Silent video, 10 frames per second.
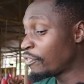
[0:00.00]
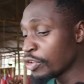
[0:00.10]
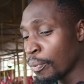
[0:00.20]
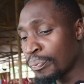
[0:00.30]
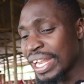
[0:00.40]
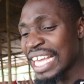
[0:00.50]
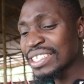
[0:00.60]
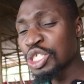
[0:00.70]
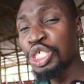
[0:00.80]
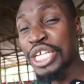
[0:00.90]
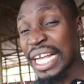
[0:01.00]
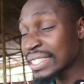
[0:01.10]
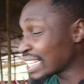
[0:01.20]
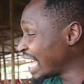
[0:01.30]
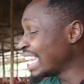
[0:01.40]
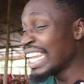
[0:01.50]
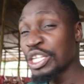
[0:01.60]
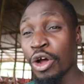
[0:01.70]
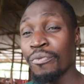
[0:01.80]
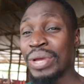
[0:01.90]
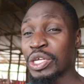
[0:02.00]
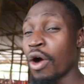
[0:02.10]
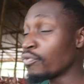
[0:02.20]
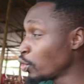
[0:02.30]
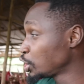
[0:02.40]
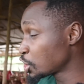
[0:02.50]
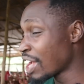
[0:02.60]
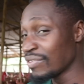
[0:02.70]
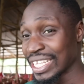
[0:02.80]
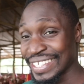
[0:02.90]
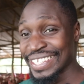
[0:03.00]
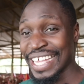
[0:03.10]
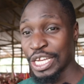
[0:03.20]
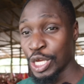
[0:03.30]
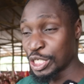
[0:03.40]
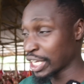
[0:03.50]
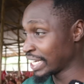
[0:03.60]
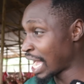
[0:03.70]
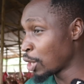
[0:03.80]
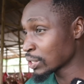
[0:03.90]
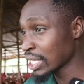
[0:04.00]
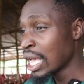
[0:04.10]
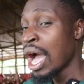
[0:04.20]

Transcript: if you place just a little bit of wood shavings inside your chicken house,